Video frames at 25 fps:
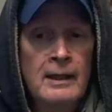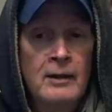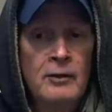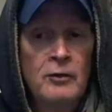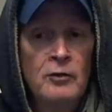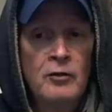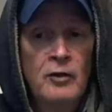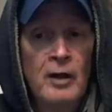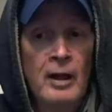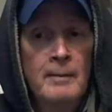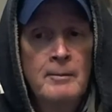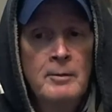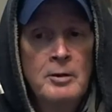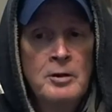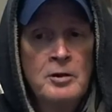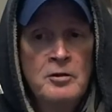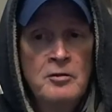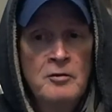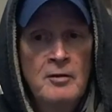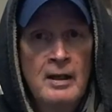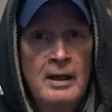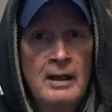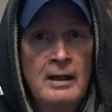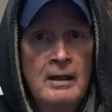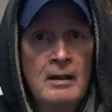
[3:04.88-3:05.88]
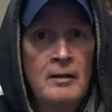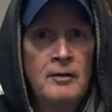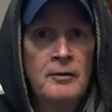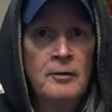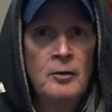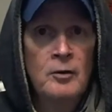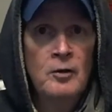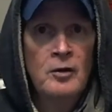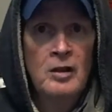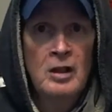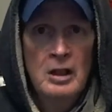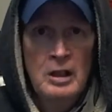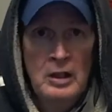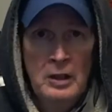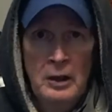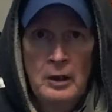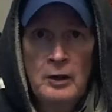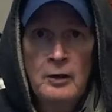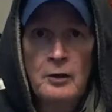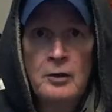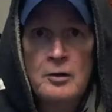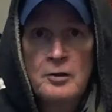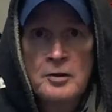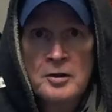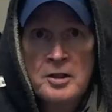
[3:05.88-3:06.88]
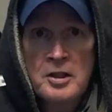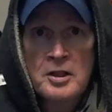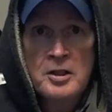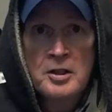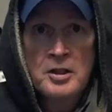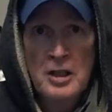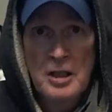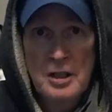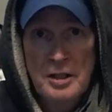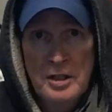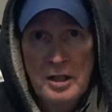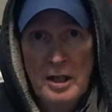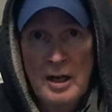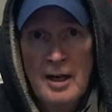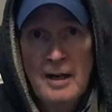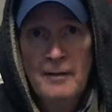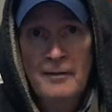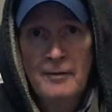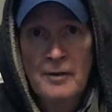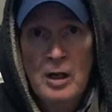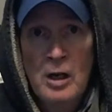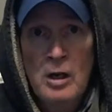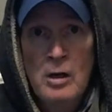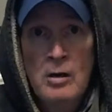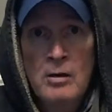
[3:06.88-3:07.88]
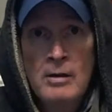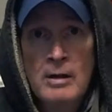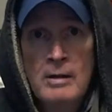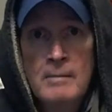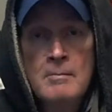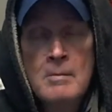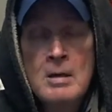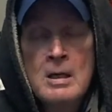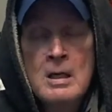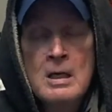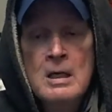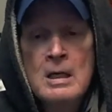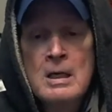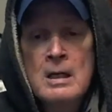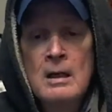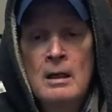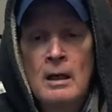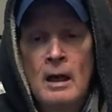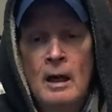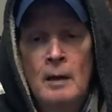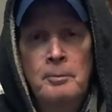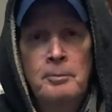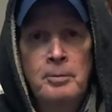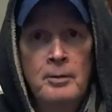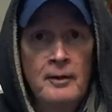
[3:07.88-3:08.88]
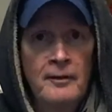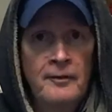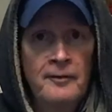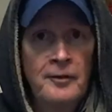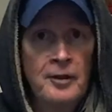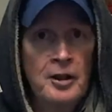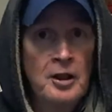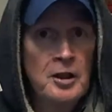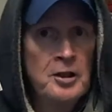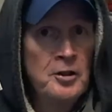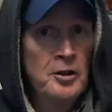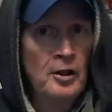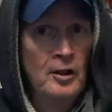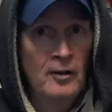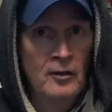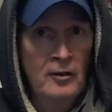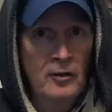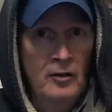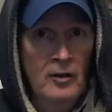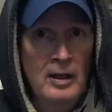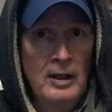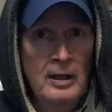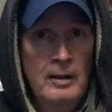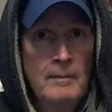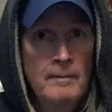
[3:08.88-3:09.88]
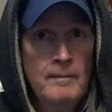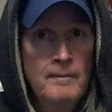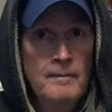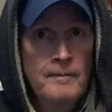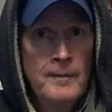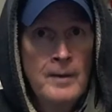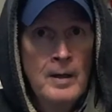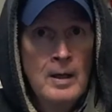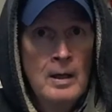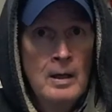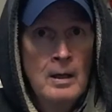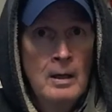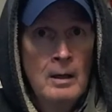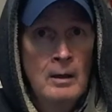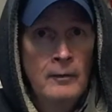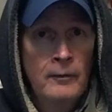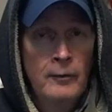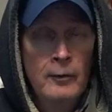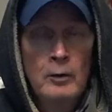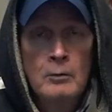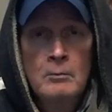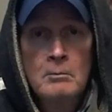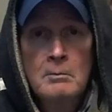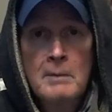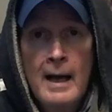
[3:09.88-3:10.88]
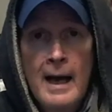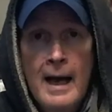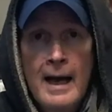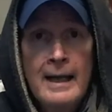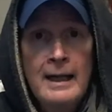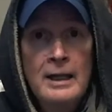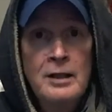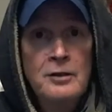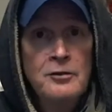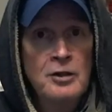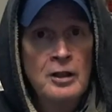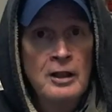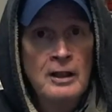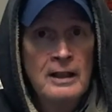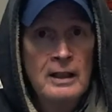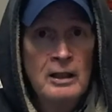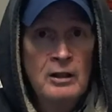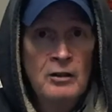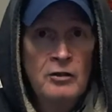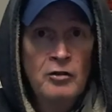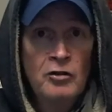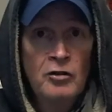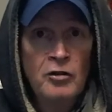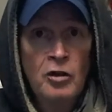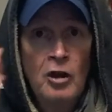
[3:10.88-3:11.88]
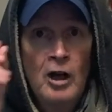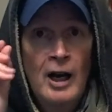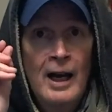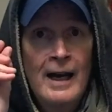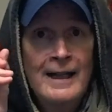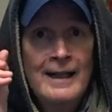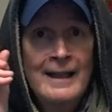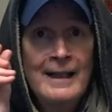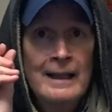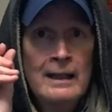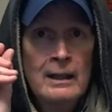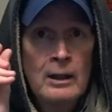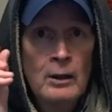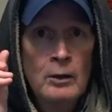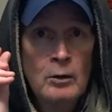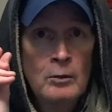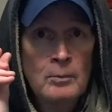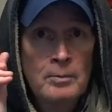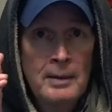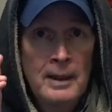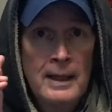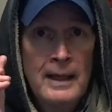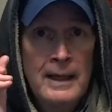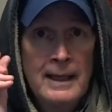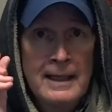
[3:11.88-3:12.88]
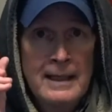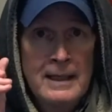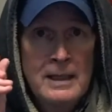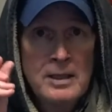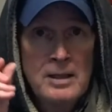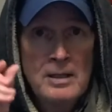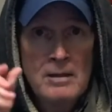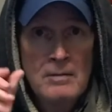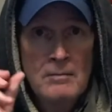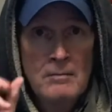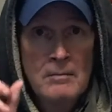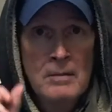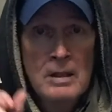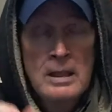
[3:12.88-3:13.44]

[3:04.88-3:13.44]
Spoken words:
has demonstrated through the years since I've known him a proficiency for managing these tiny little baits.